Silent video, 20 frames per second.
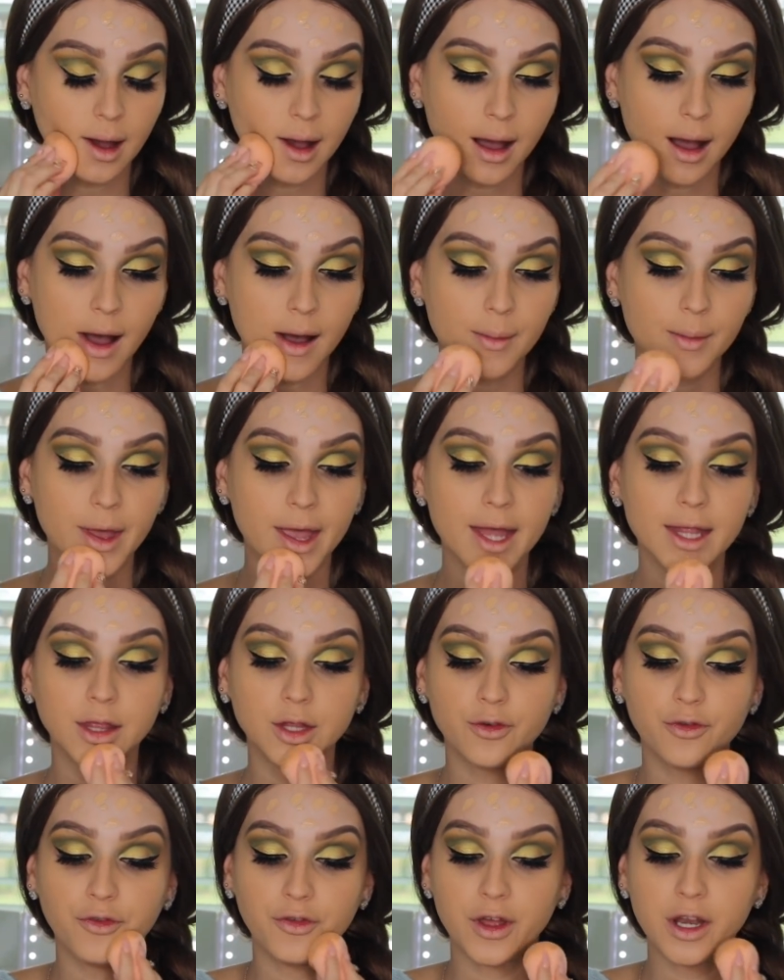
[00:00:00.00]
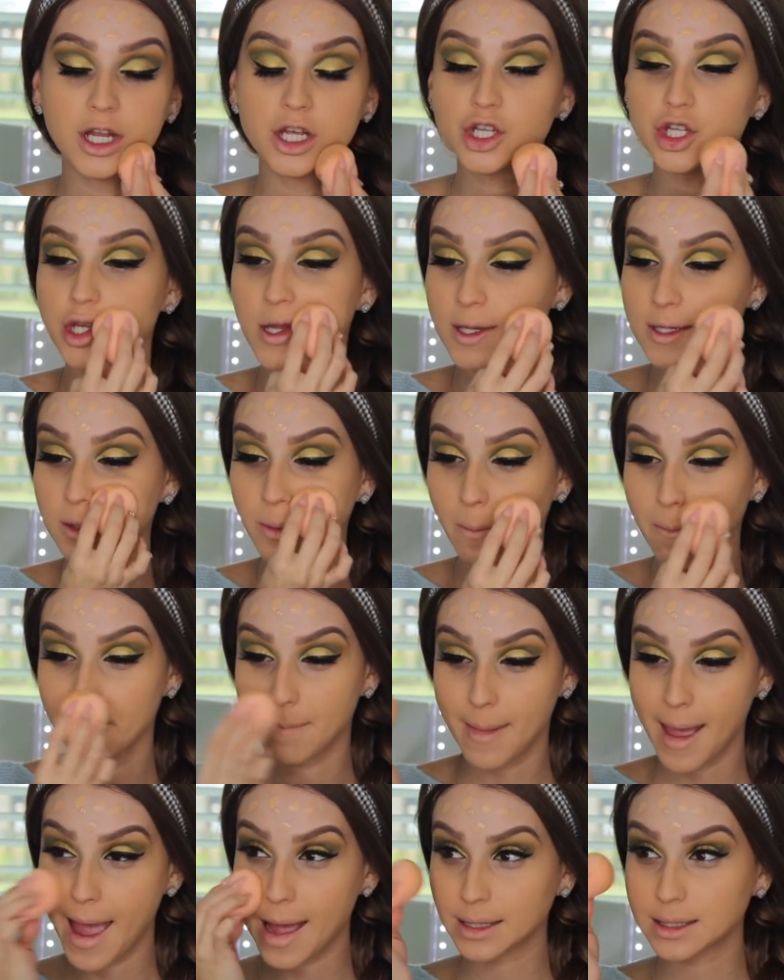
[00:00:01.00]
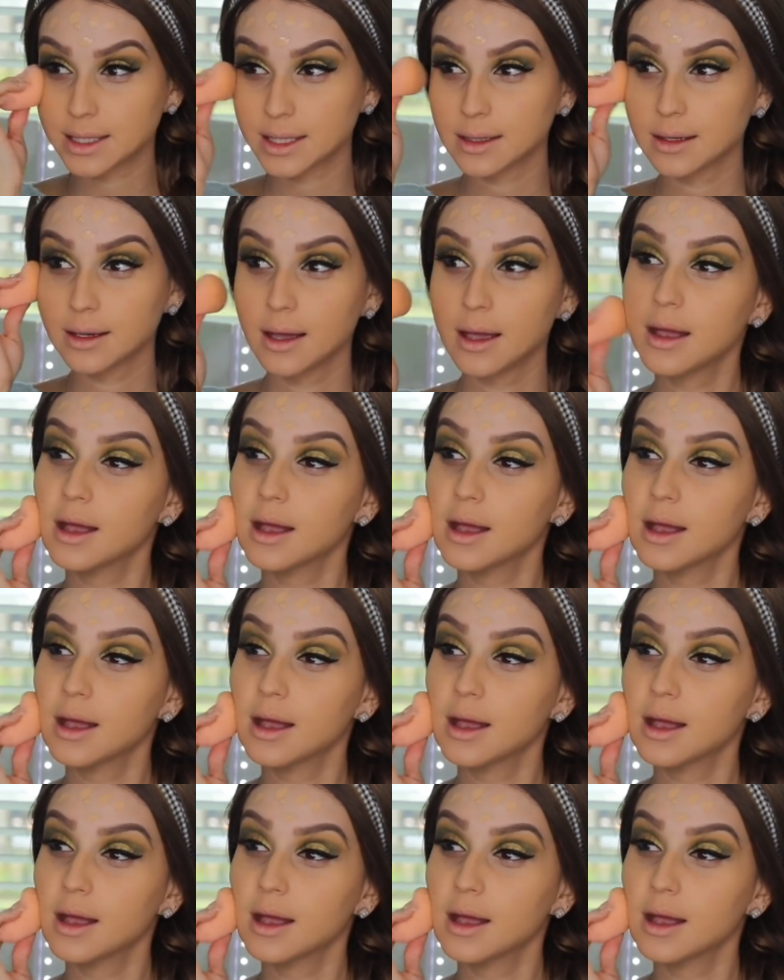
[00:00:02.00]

And the finish is matte.